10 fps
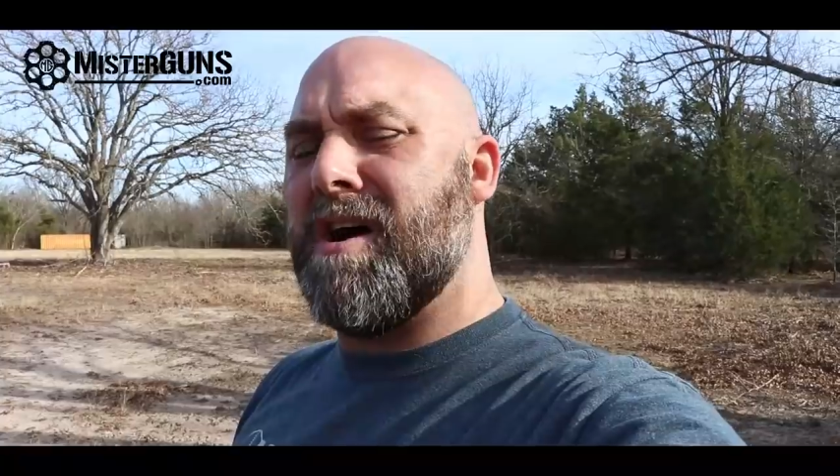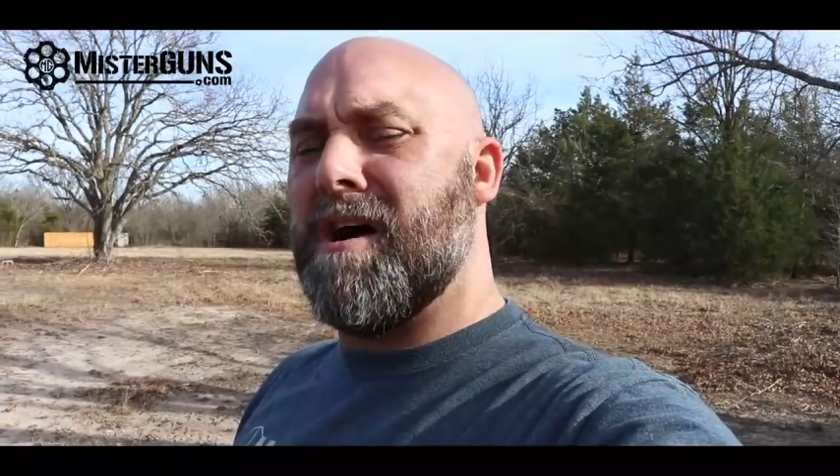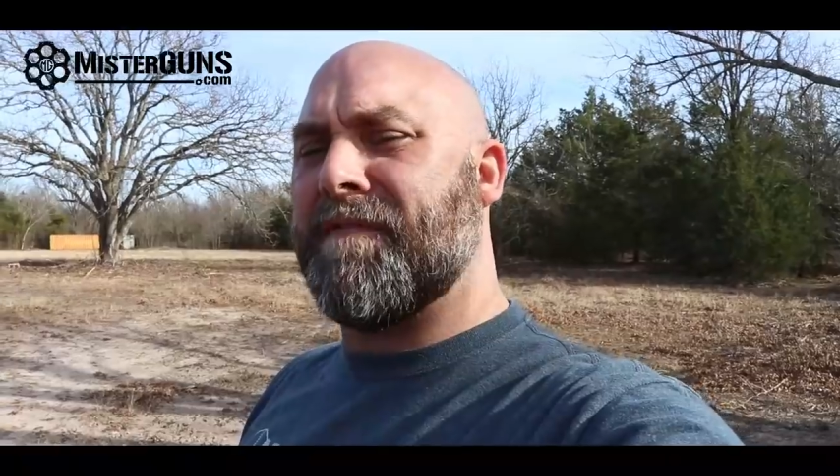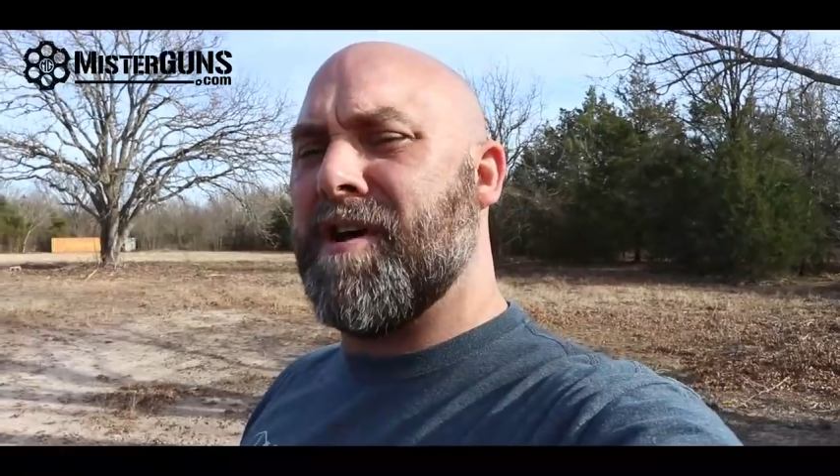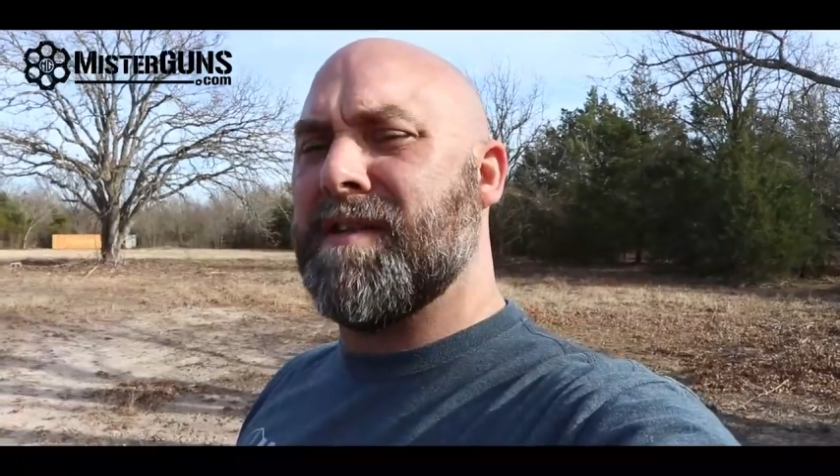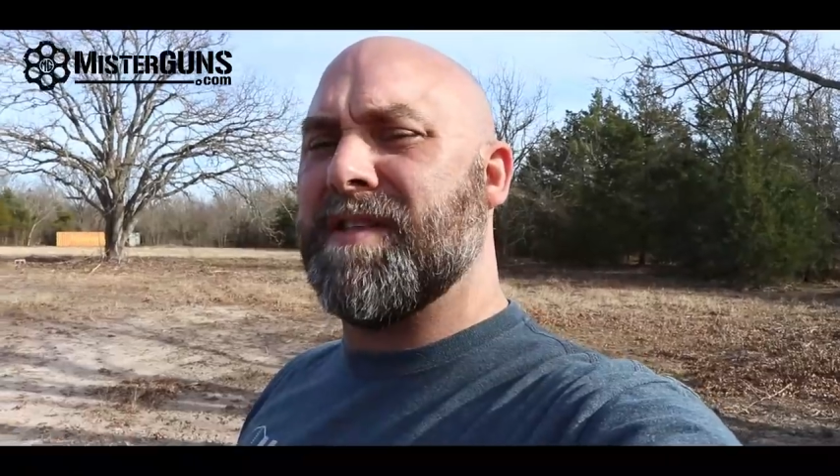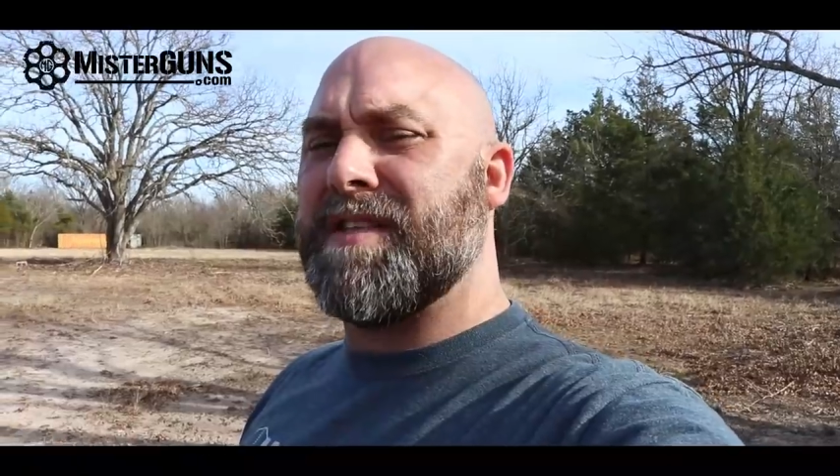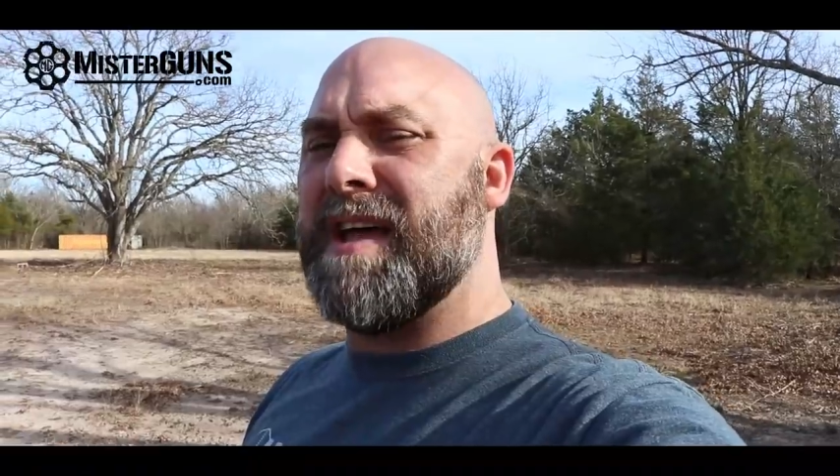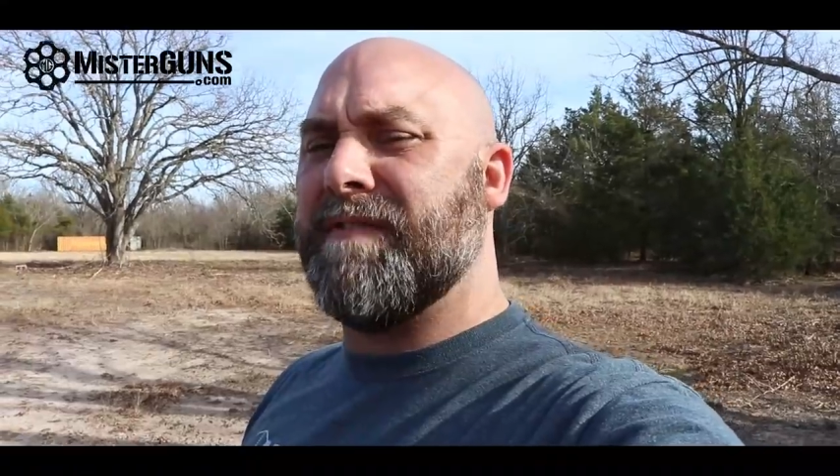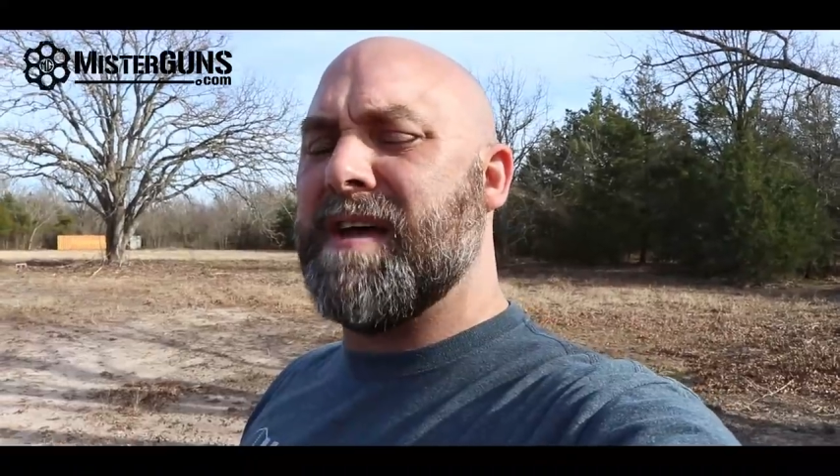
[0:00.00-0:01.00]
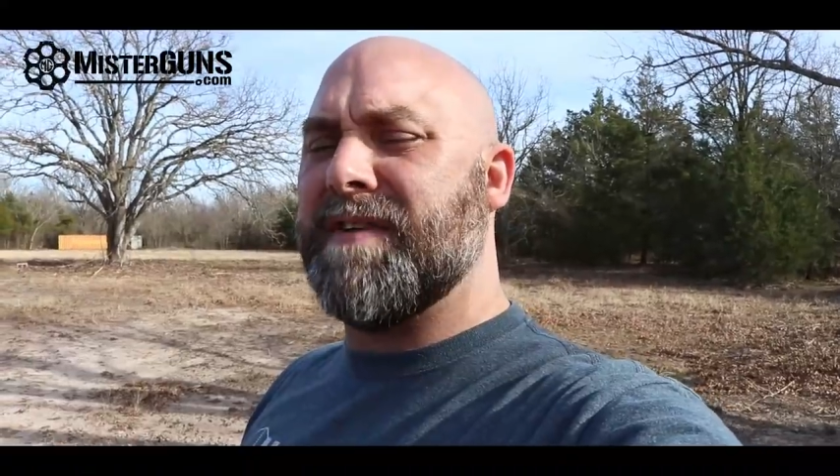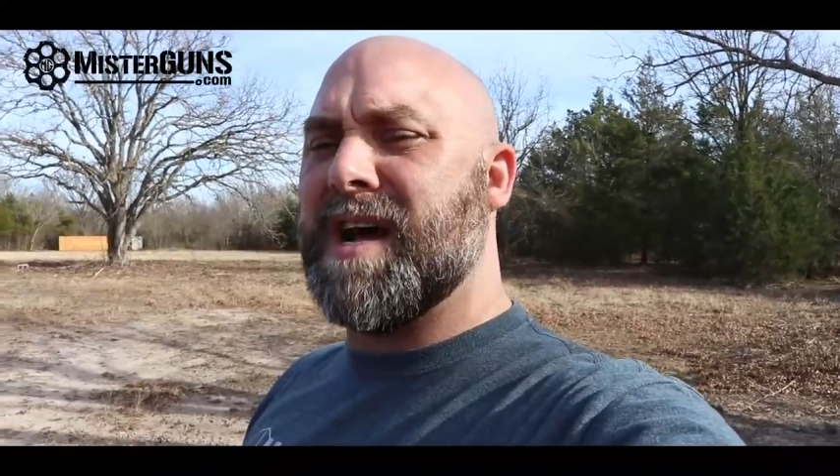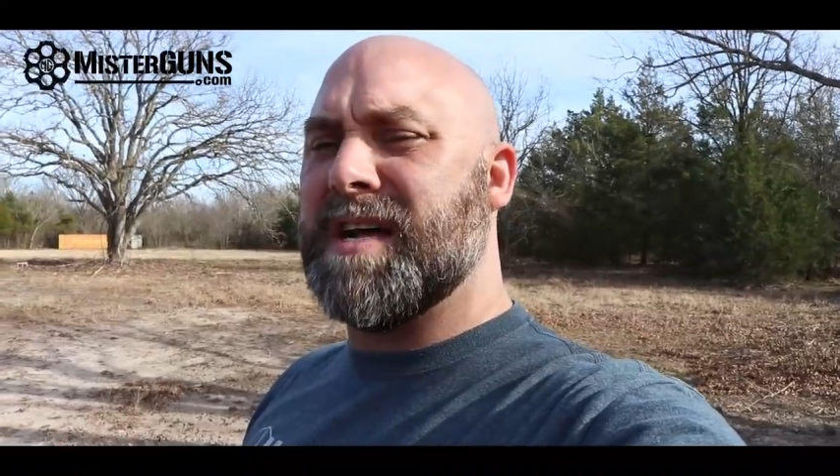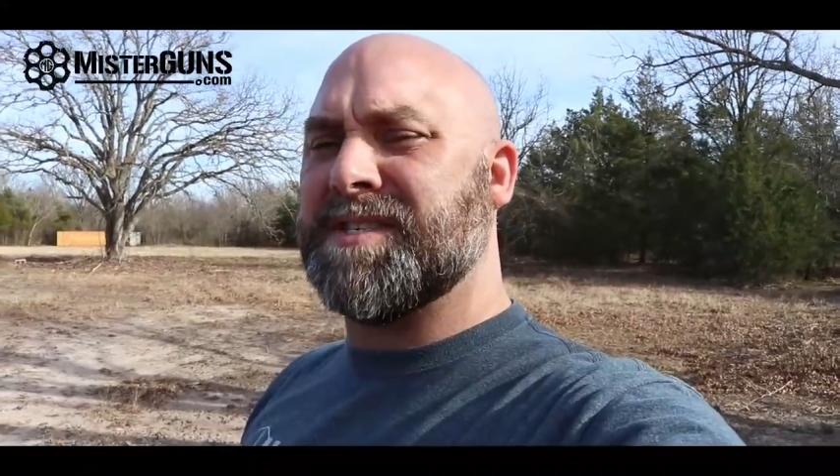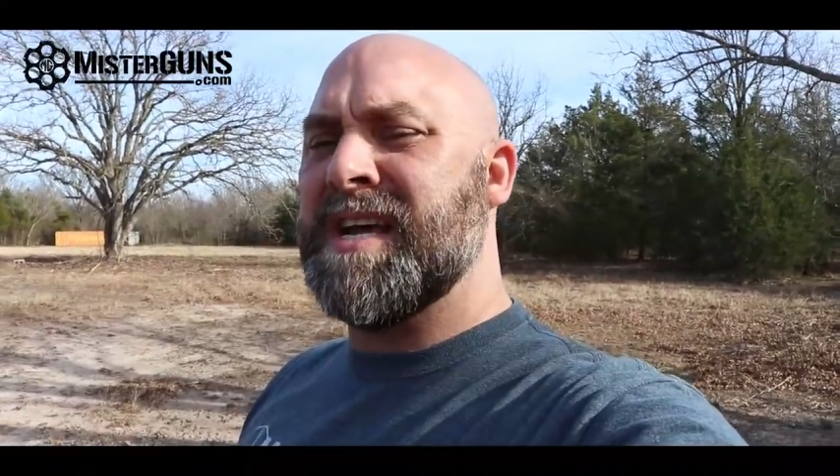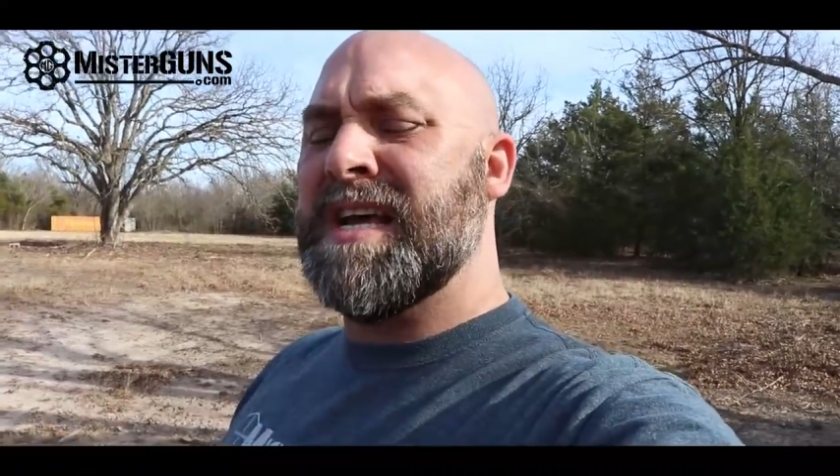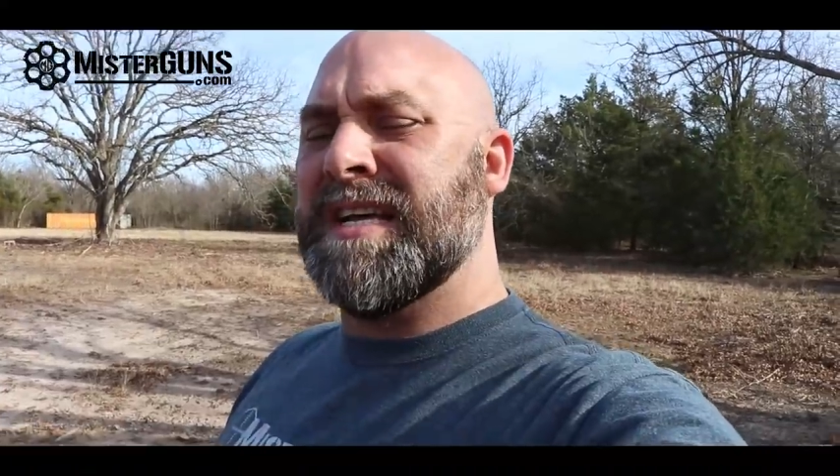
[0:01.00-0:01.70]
offering that they've given us